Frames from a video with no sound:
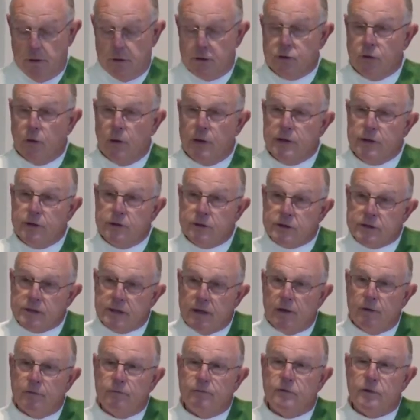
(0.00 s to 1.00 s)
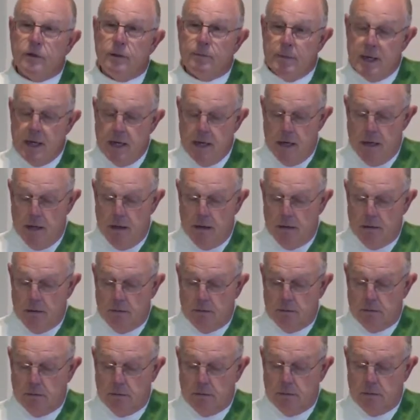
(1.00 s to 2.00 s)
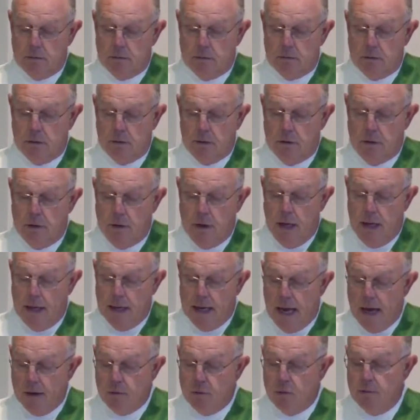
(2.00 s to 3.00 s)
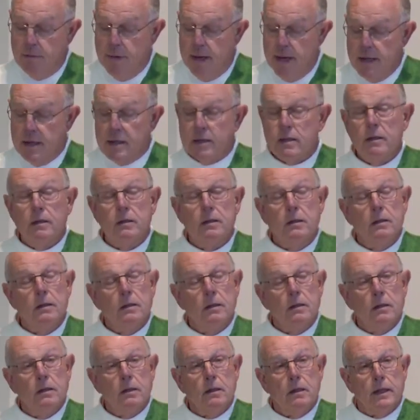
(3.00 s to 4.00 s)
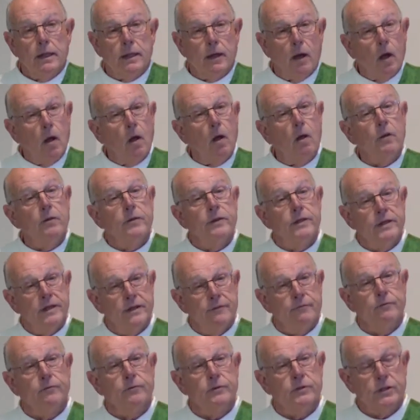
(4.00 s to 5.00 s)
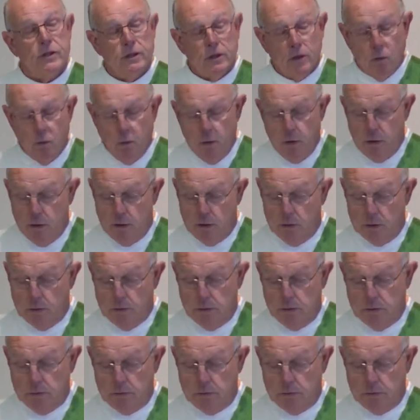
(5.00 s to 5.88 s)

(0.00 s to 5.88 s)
Join yourself to me, and I will make it all the difference in the world.